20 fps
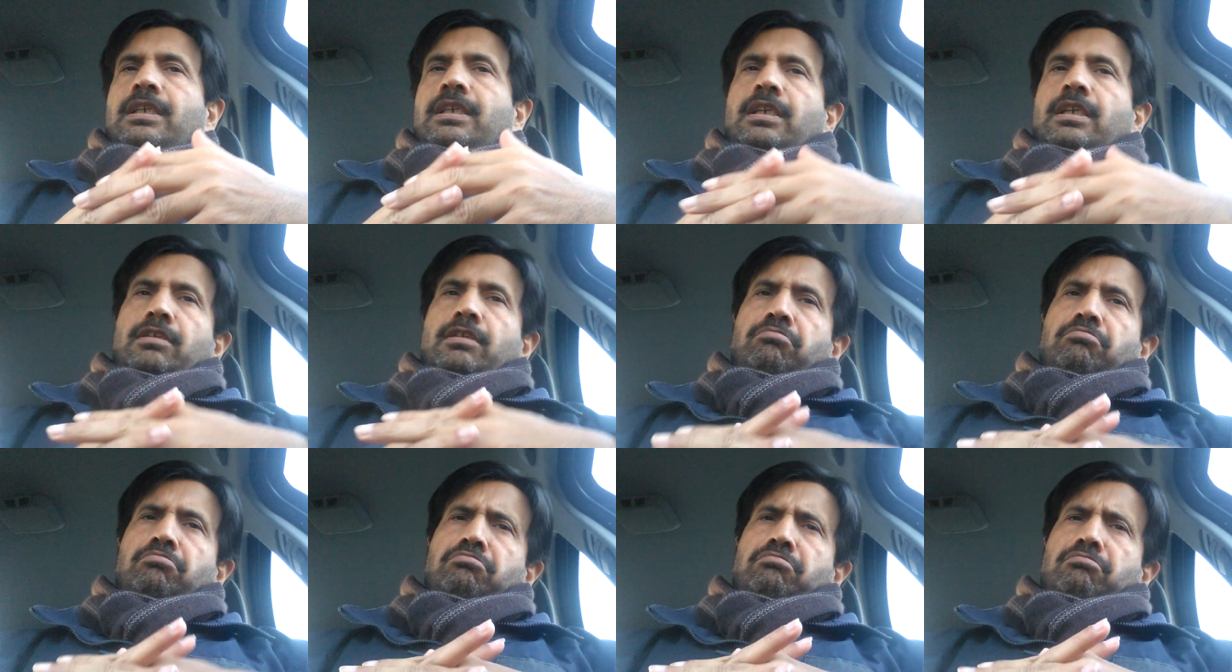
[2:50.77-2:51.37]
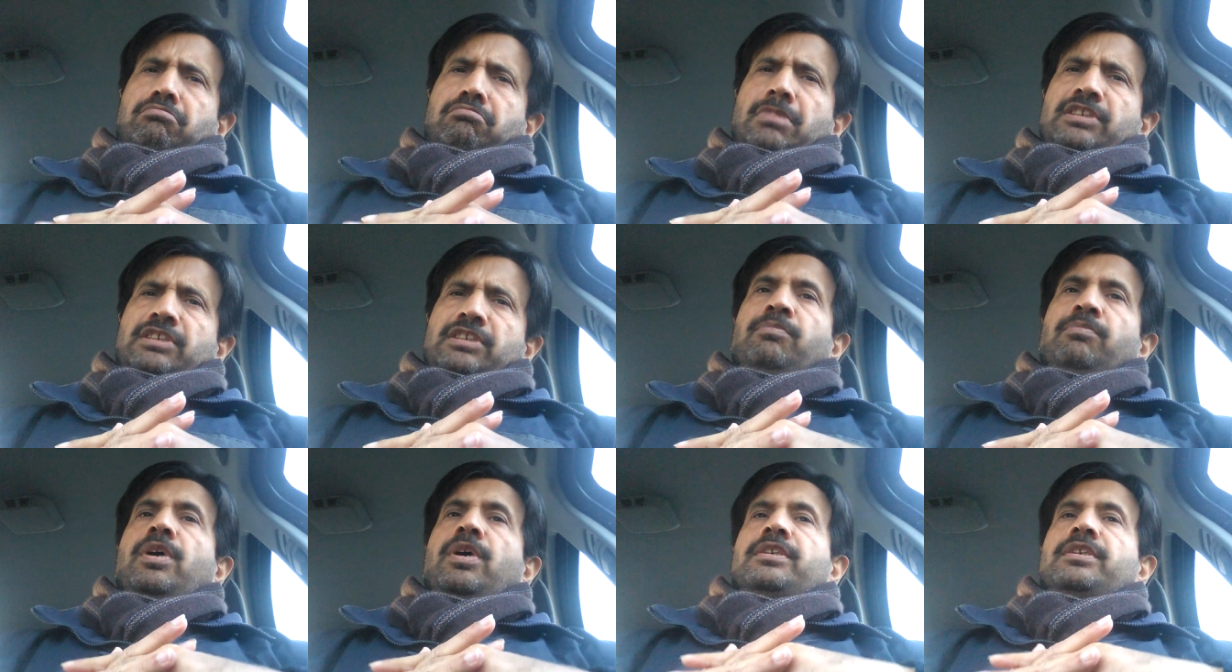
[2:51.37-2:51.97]
Um, it's
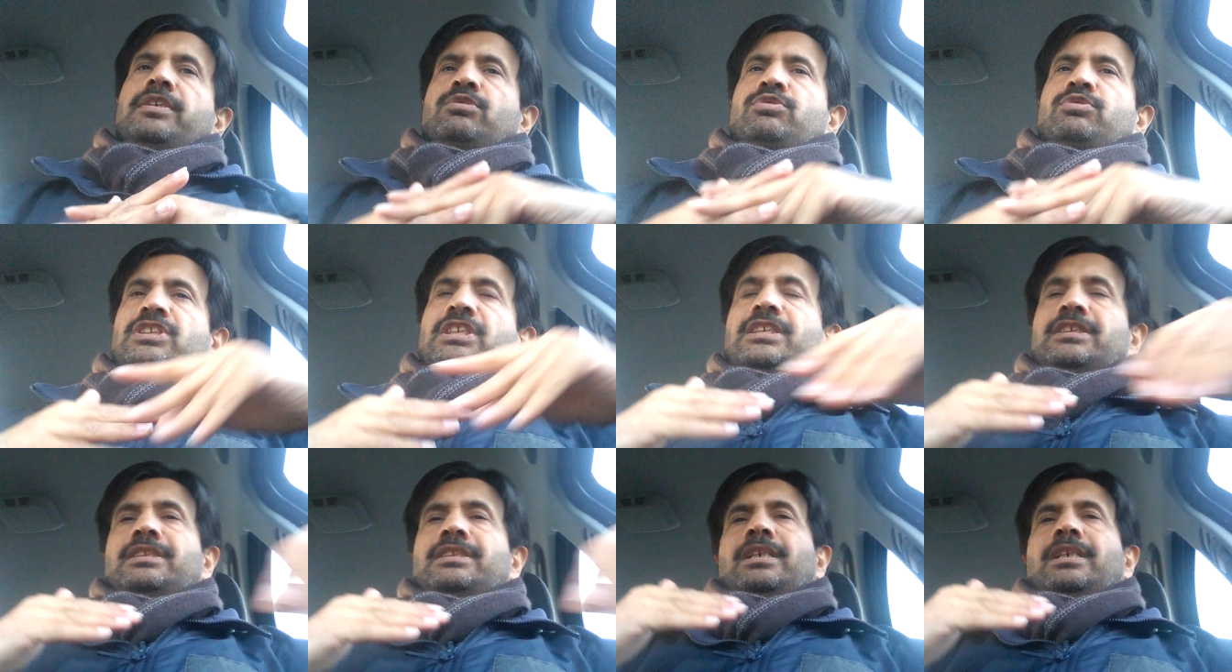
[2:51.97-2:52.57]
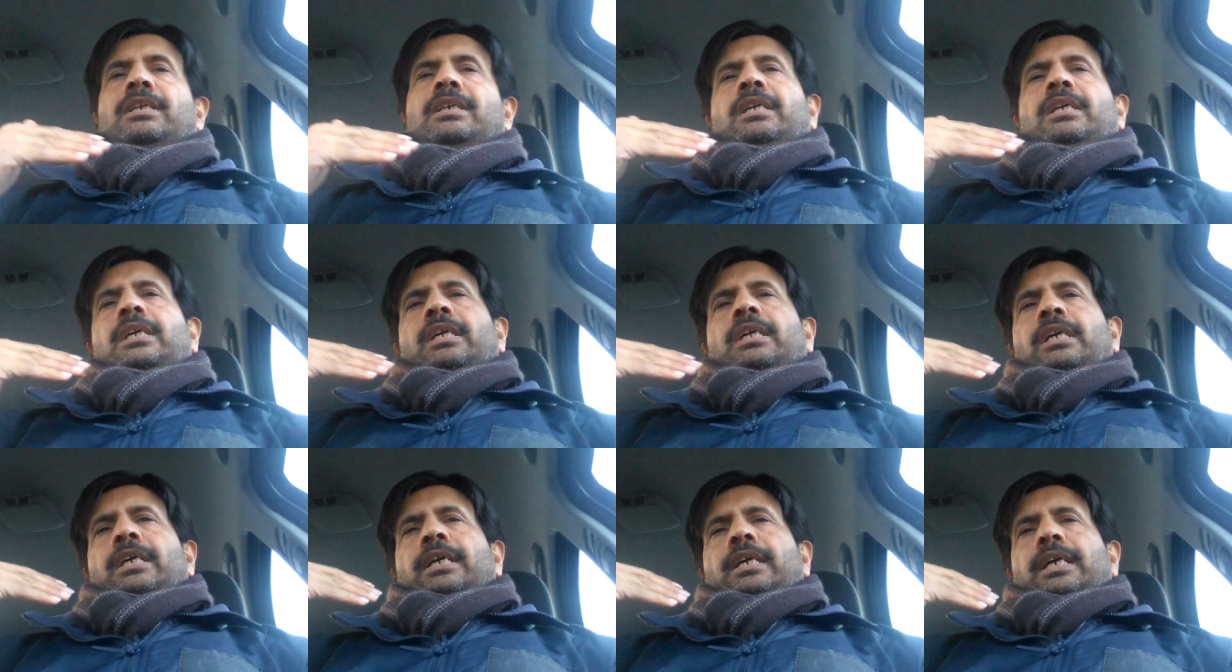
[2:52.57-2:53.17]
important to seek the
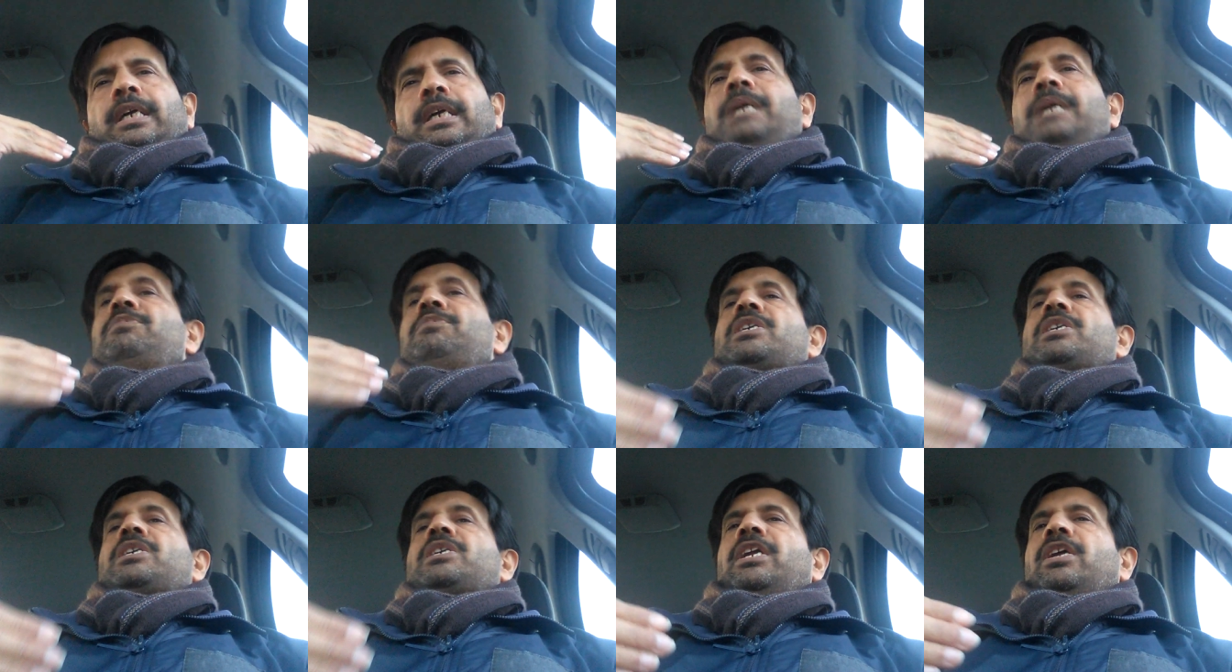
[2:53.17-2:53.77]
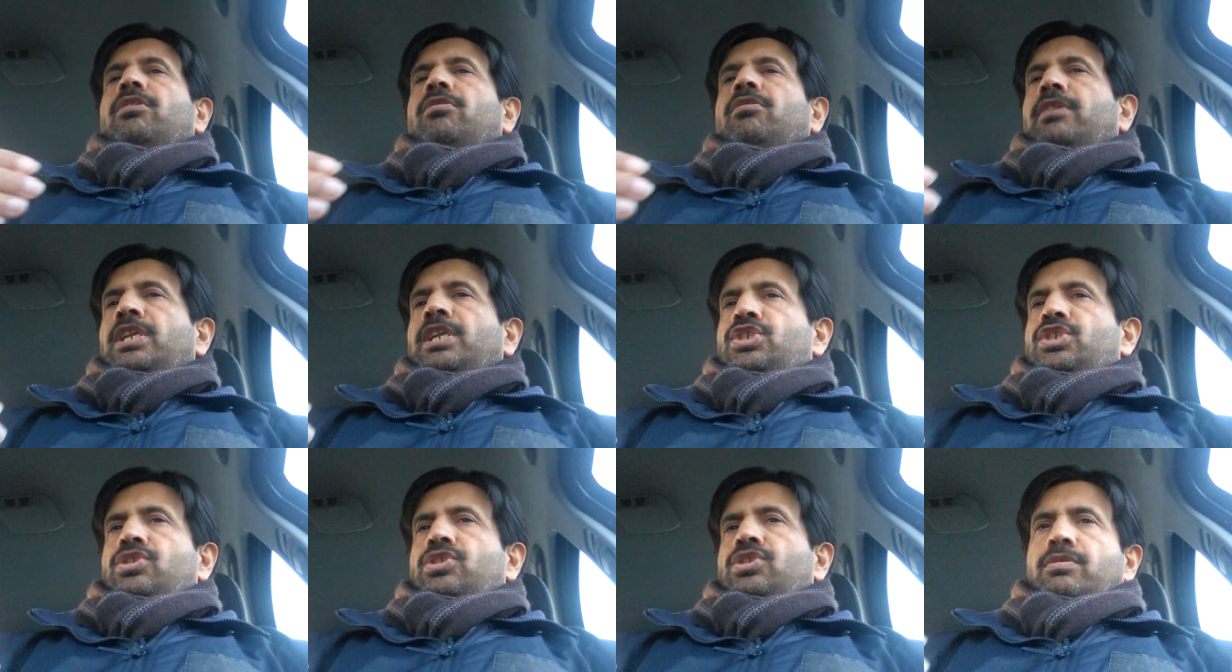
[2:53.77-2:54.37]
immediate medical
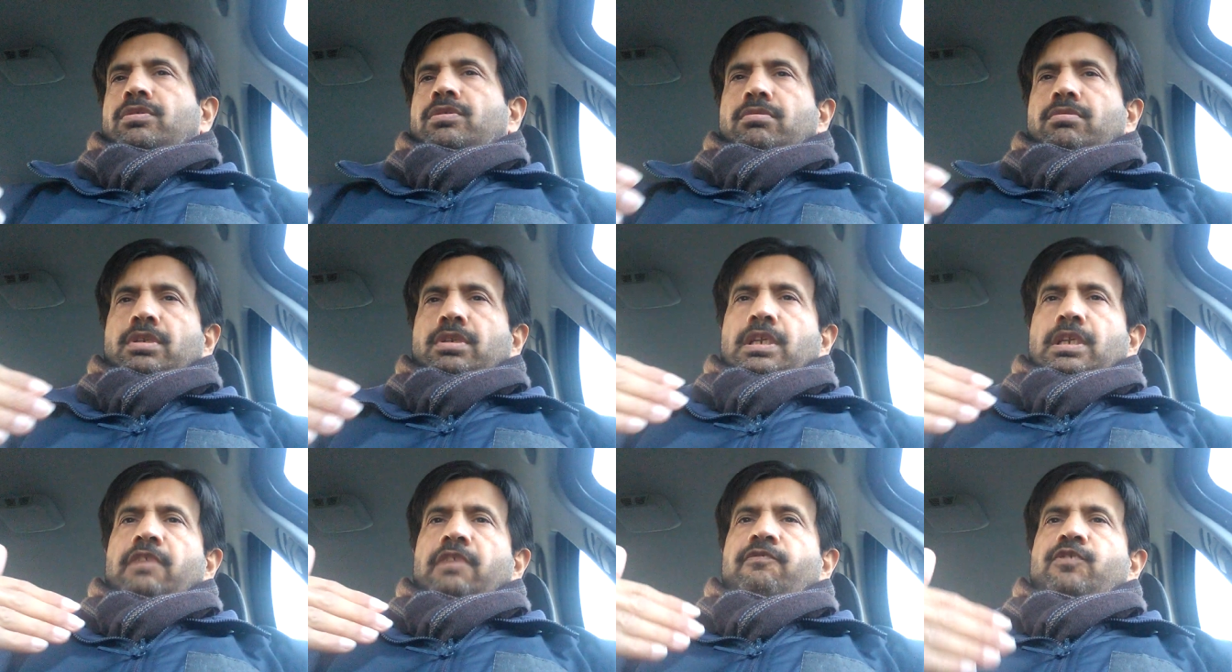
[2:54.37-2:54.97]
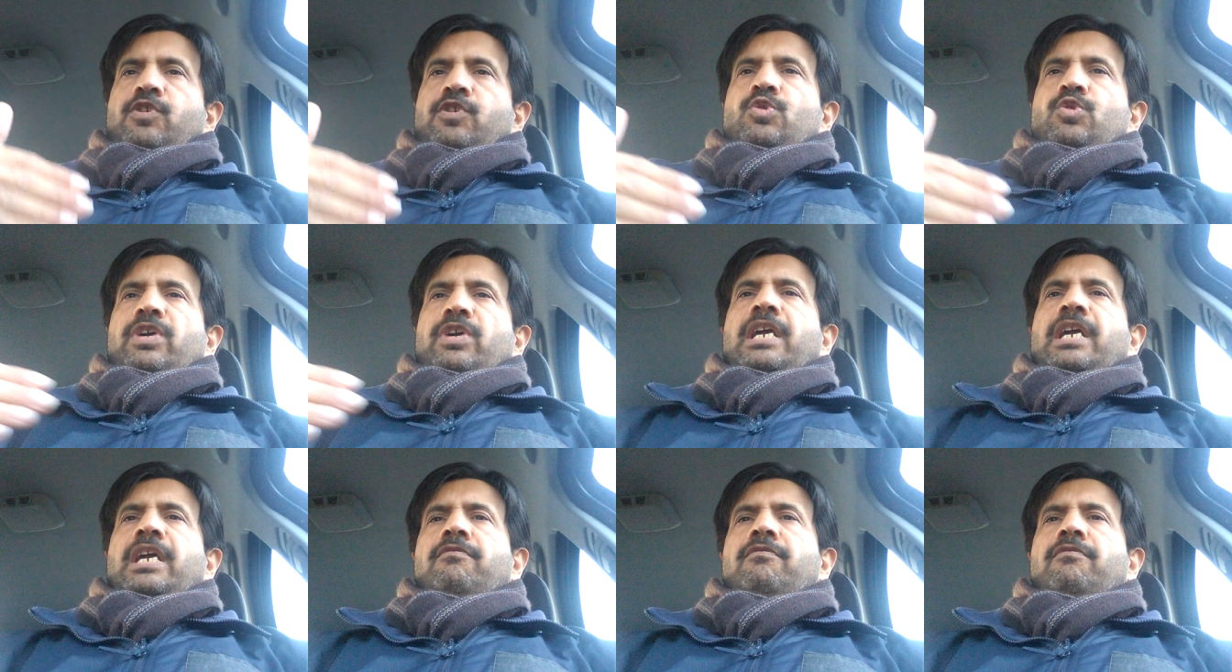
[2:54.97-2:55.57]
attention uh, if you
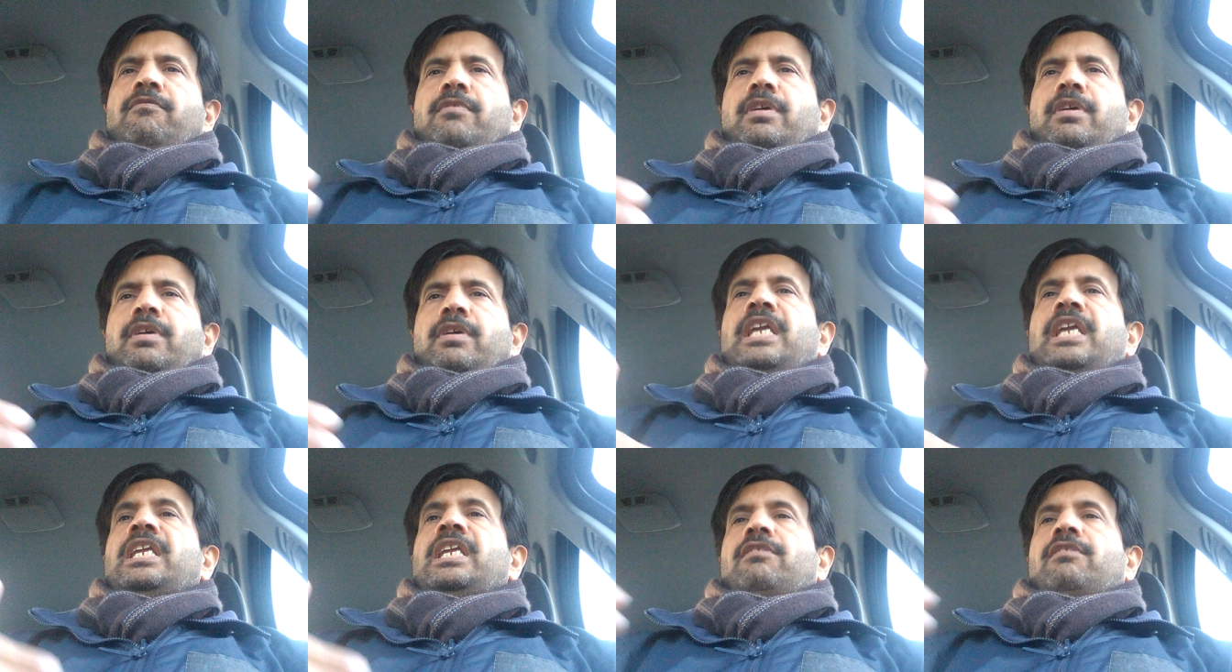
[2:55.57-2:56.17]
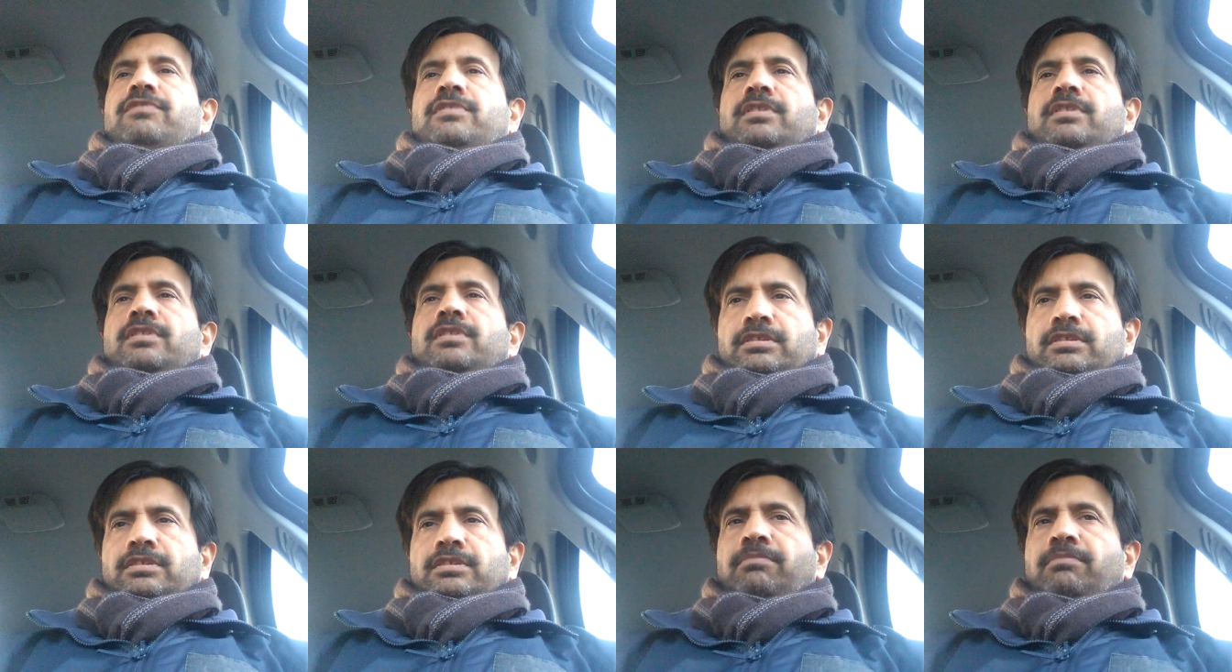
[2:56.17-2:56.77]
have any of the
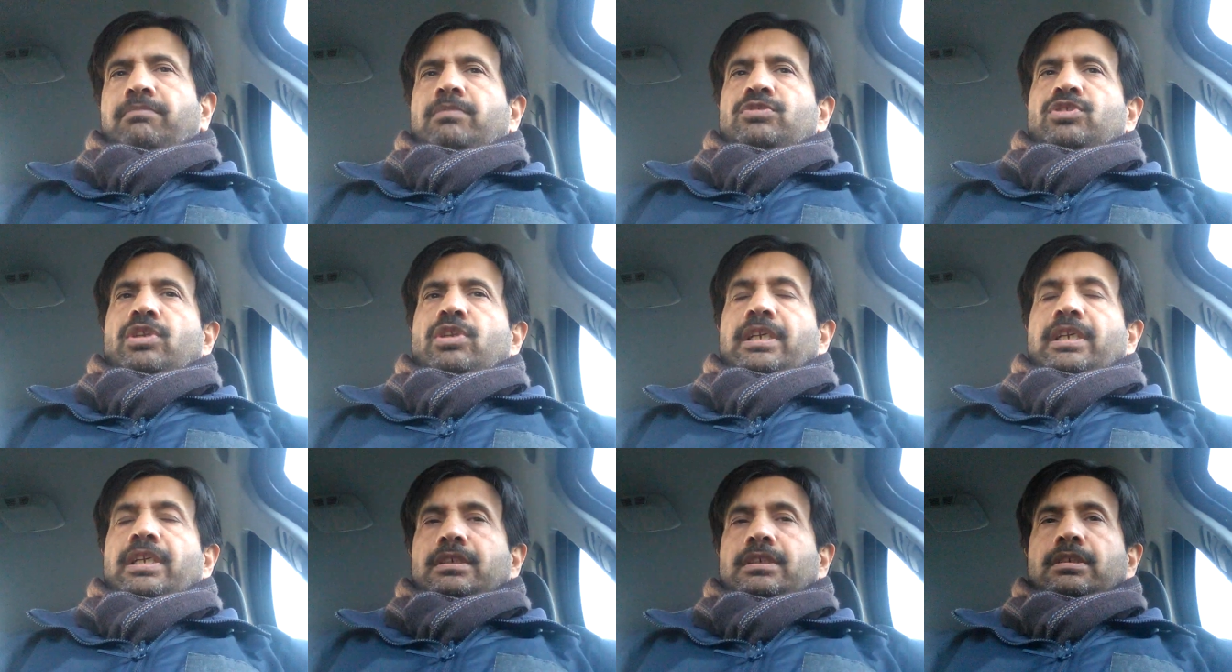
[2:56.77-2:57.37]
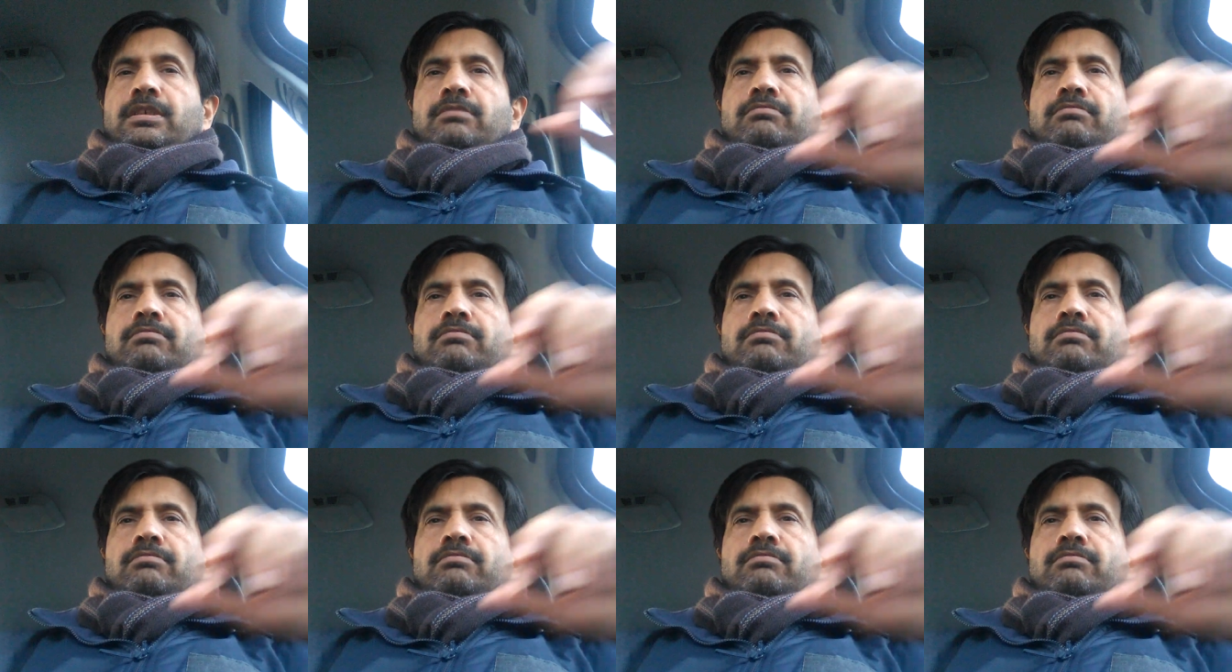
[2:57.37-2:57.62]
symptoms like uh,